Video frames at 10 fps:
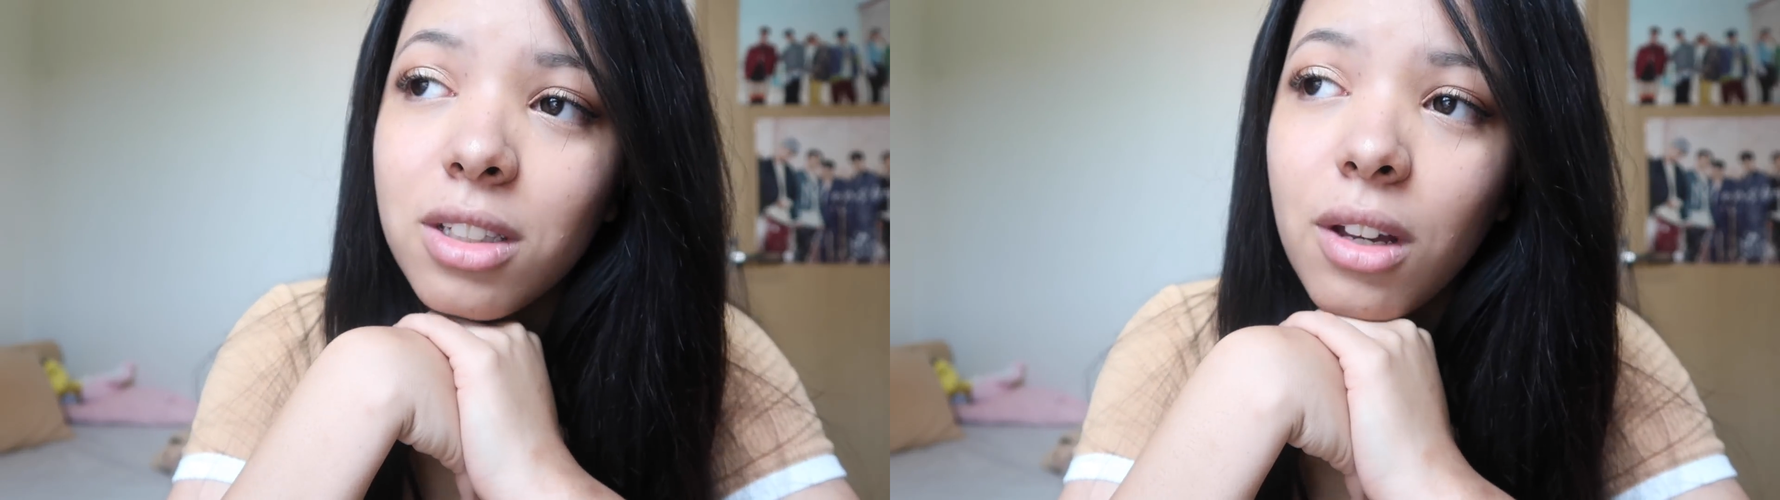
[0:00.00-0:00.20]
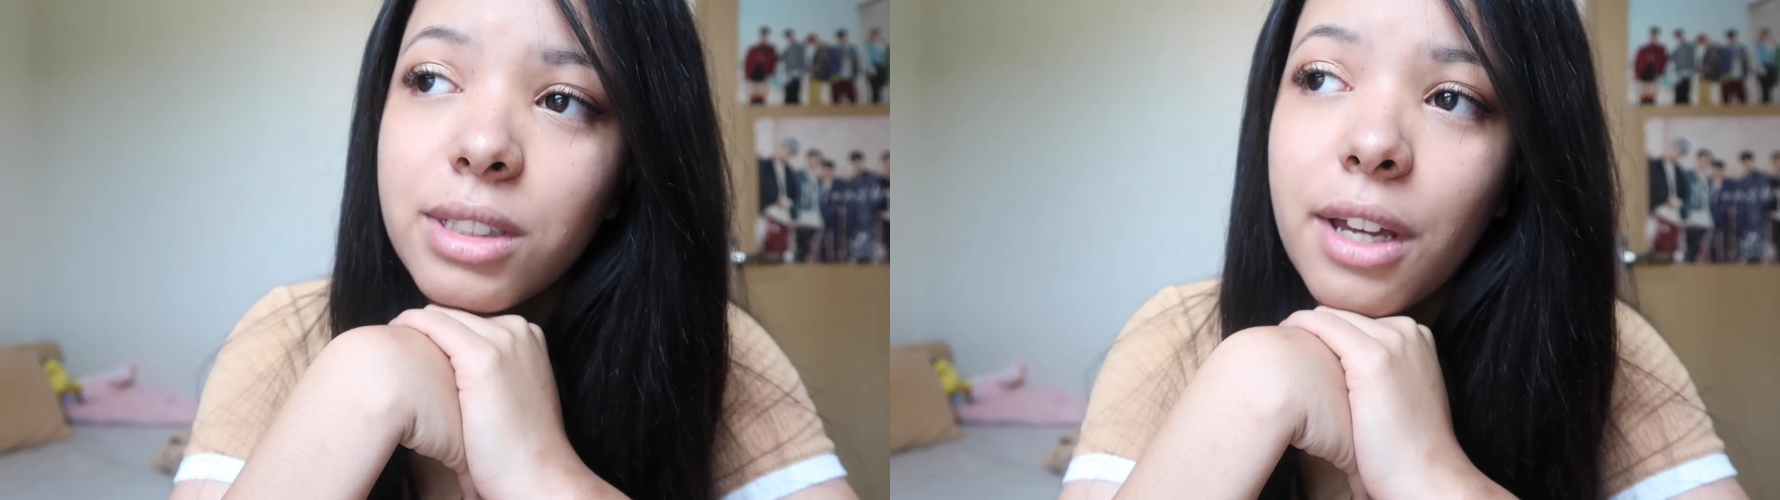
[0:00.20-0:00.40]

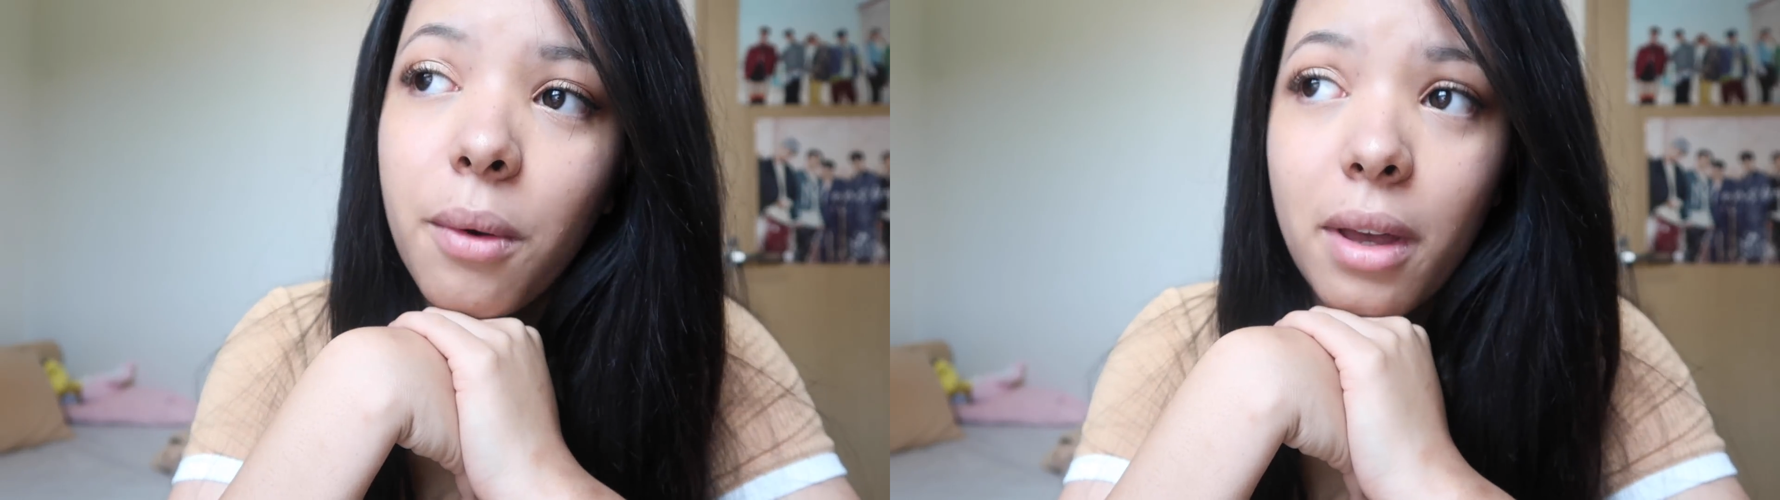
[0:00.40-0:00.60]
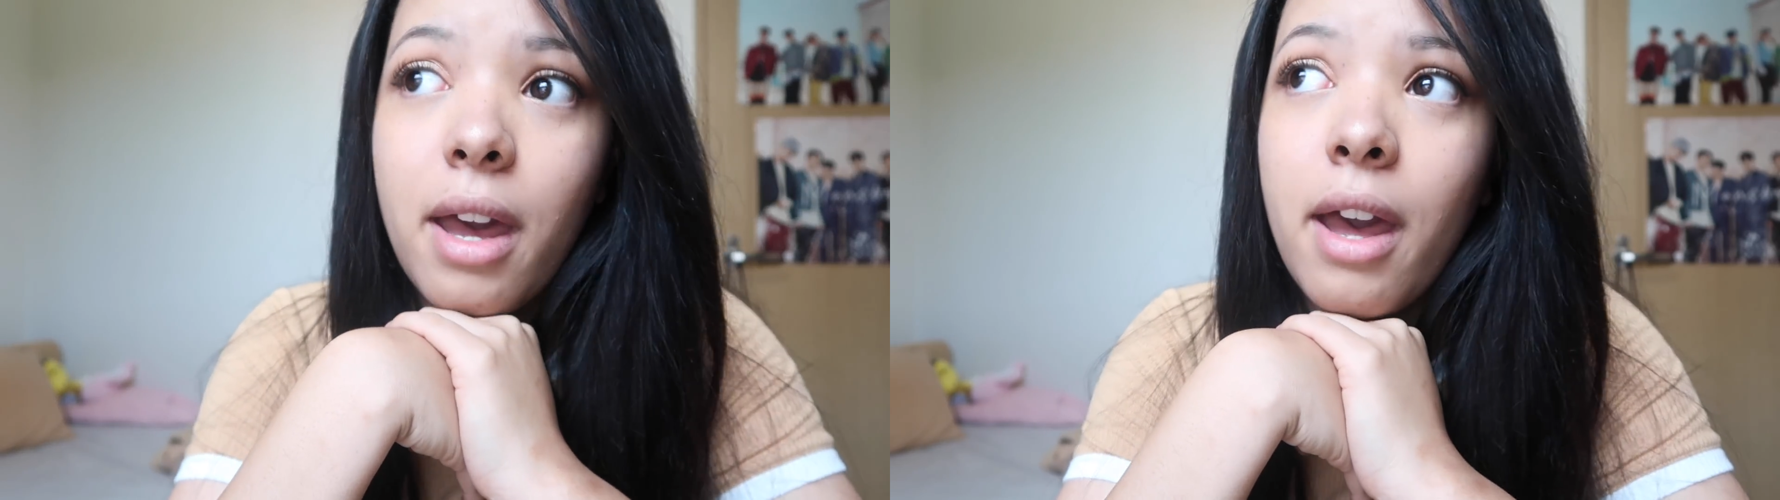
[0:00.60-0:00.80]
So I was like,
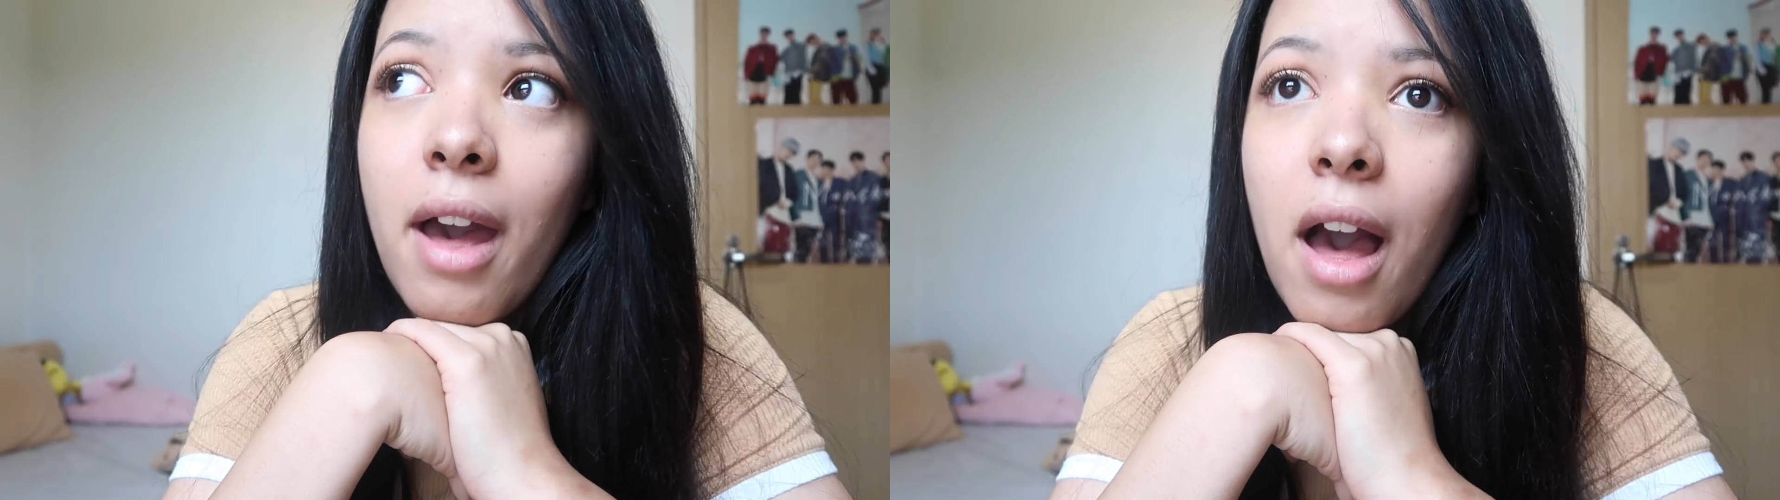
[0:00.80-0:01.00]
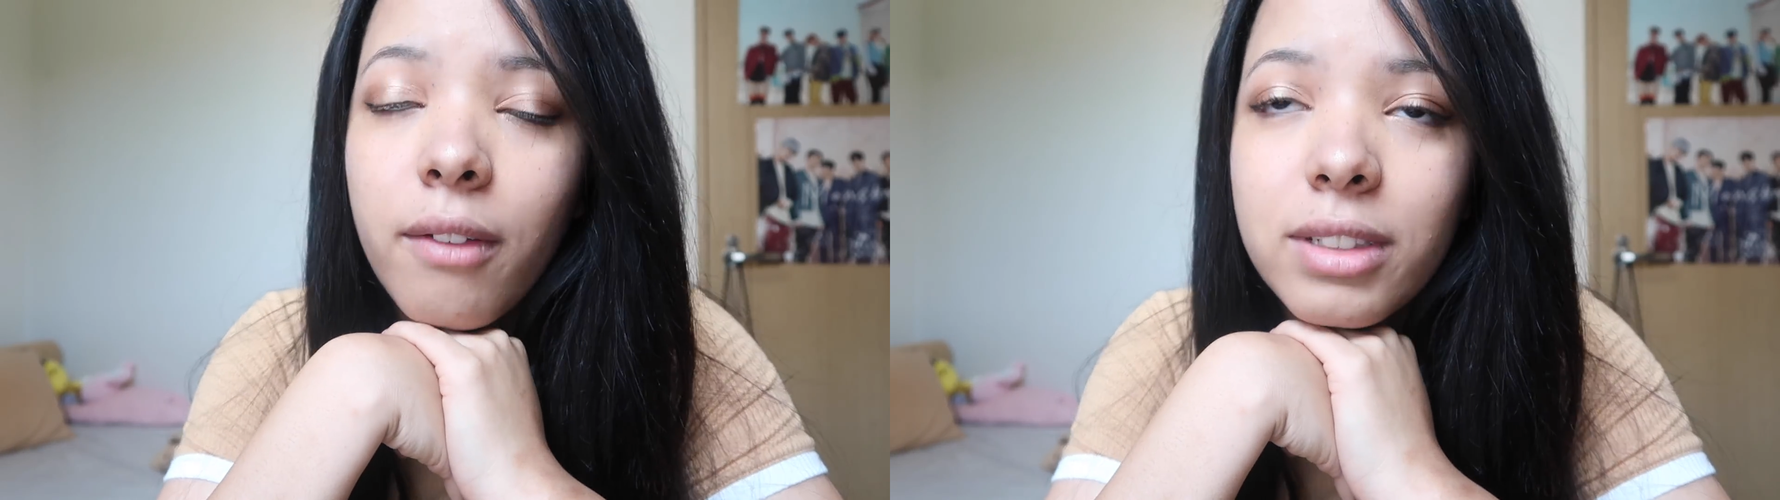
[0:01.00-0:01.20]
okay,
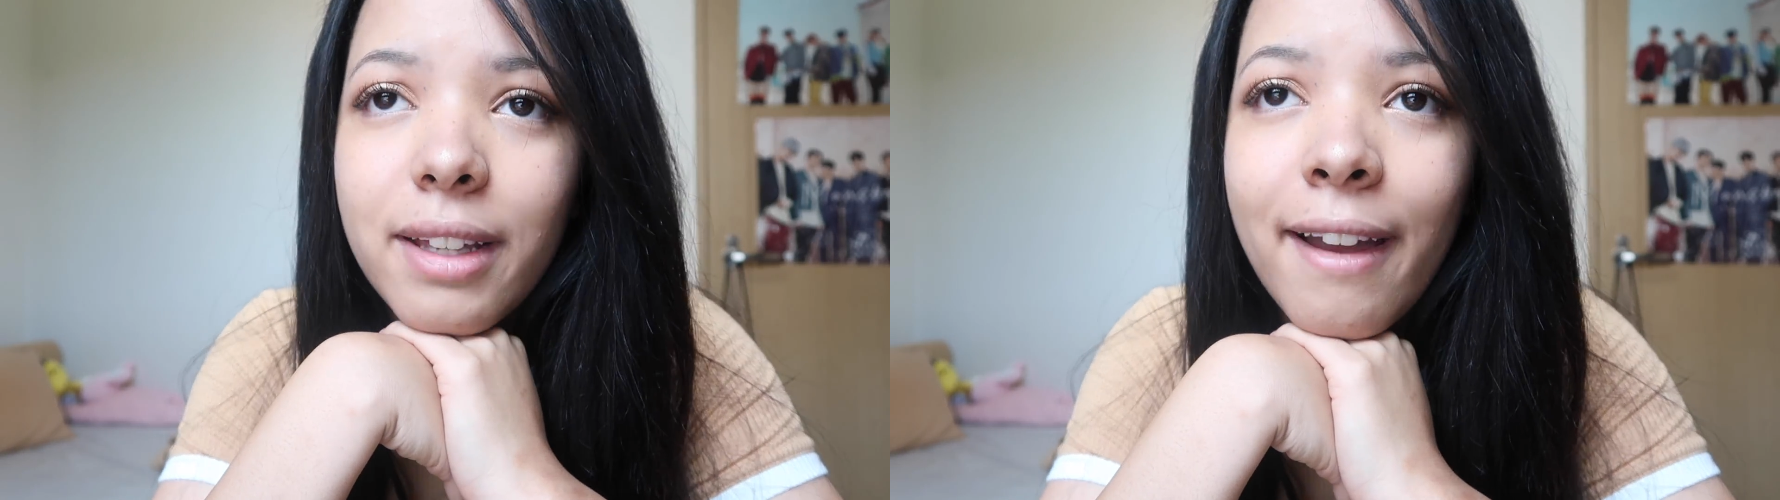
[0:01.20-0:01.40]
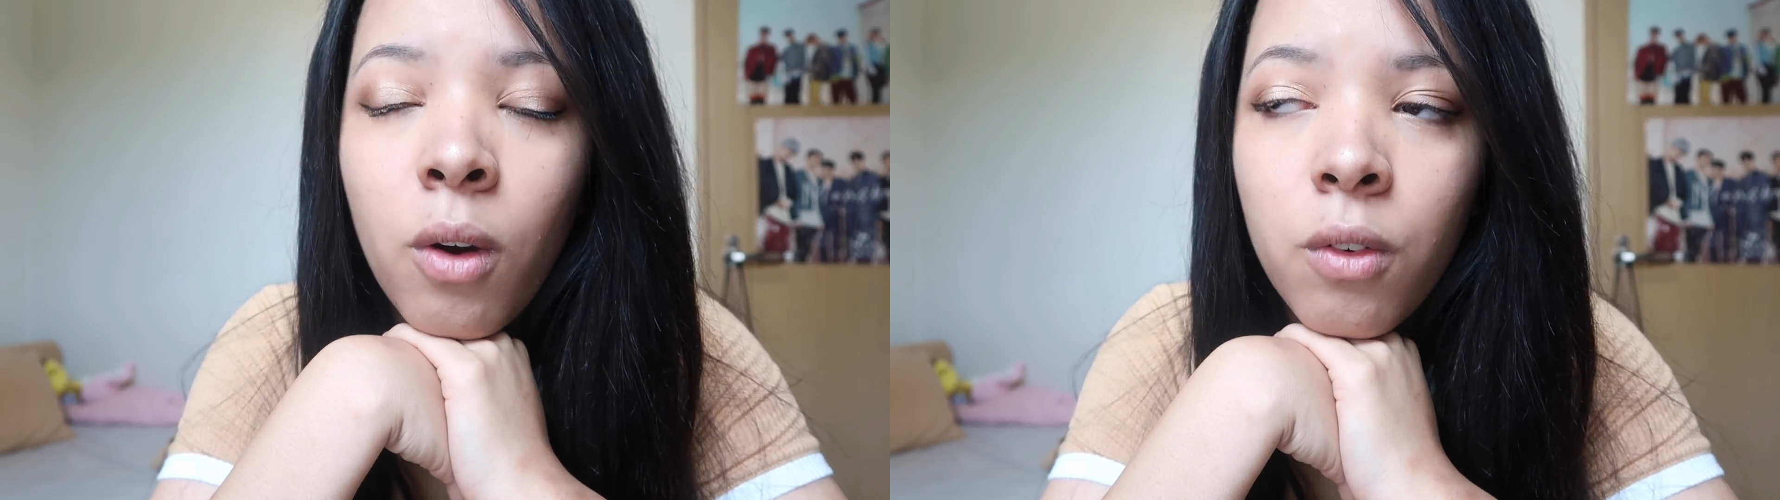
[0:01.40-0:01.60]

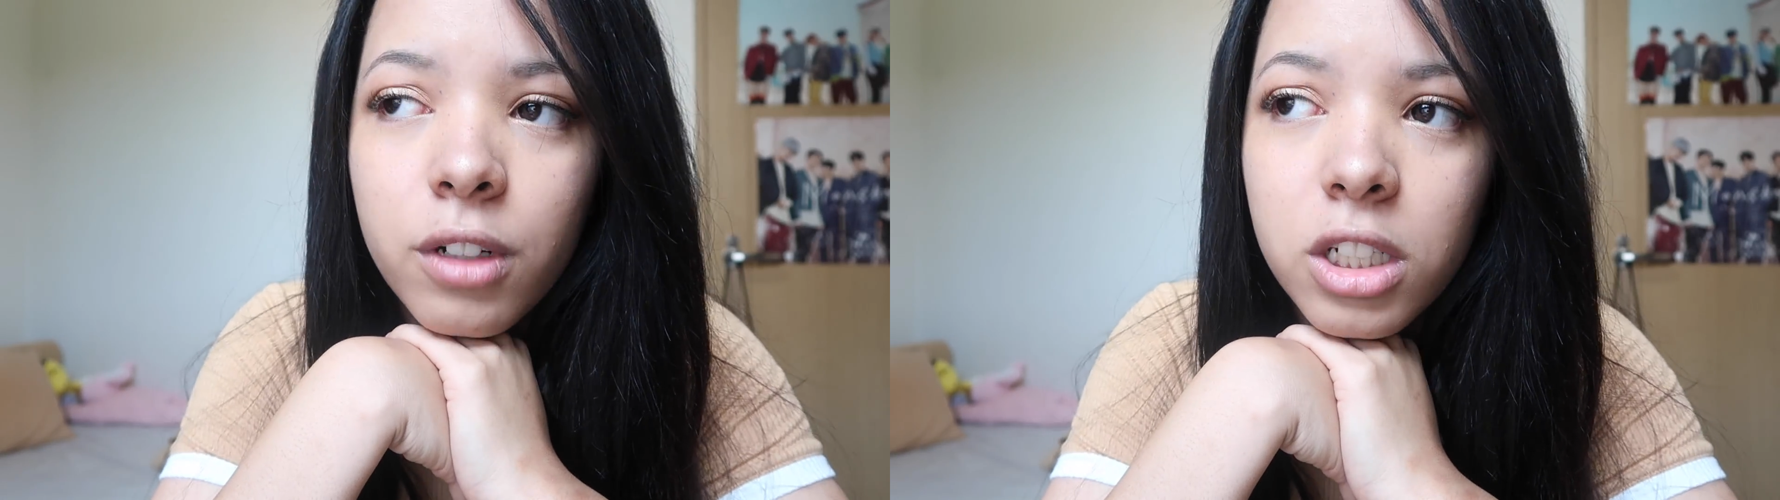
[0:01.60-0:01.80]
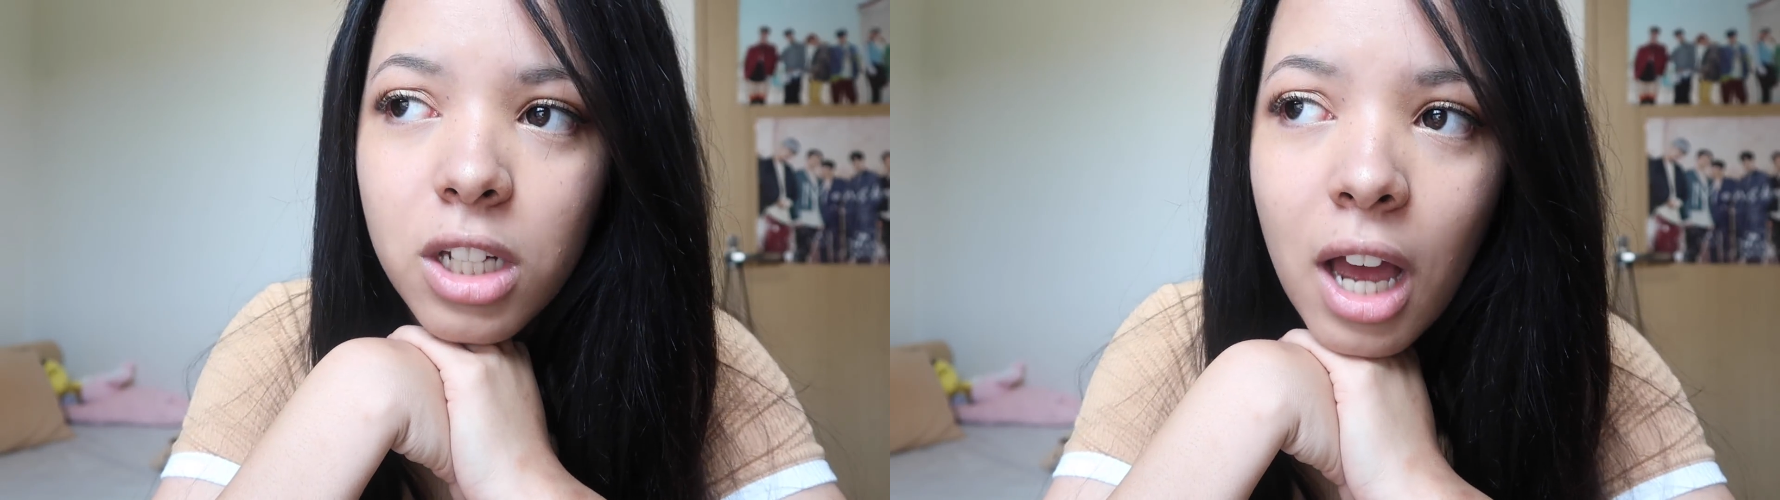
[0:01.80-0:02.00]
obviously I
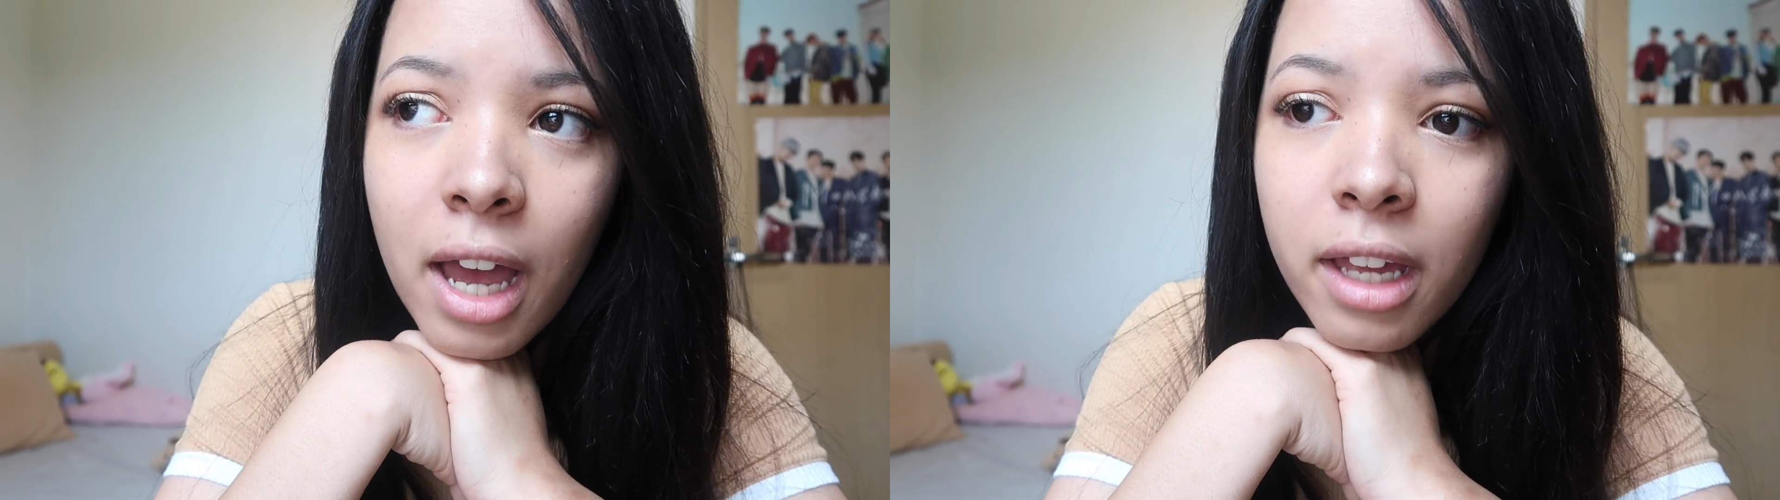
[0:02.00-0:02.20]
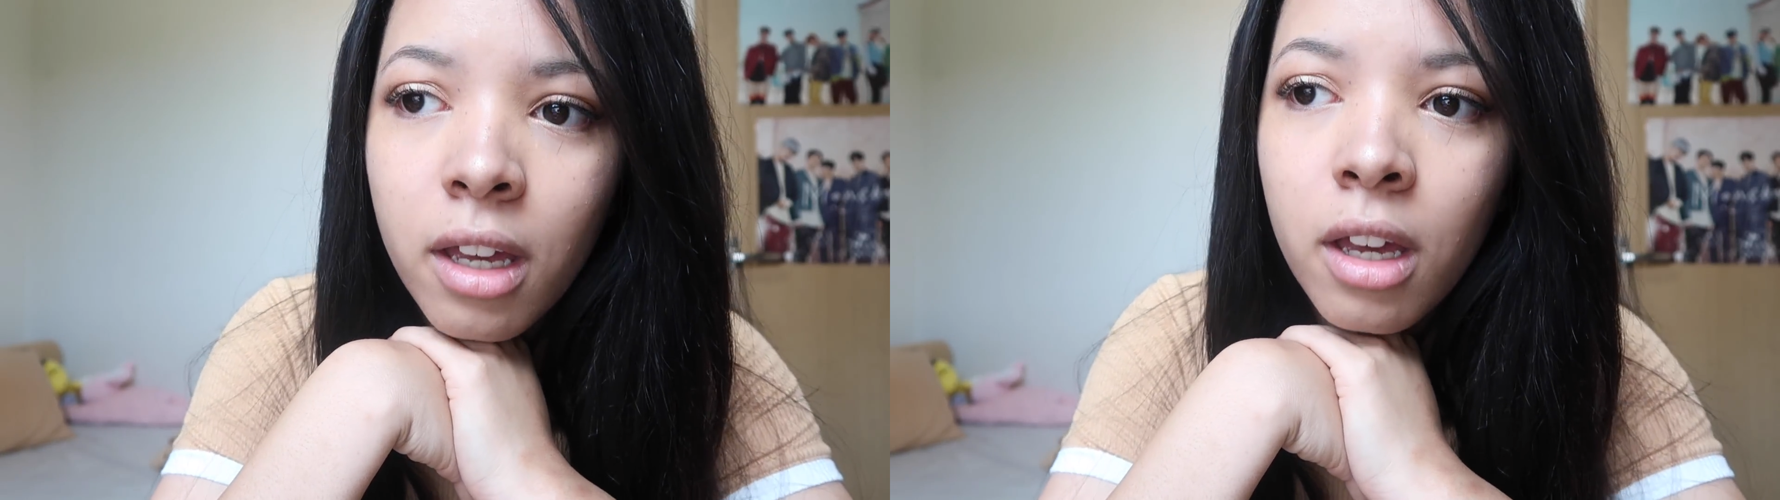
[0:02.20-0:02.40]
overshot.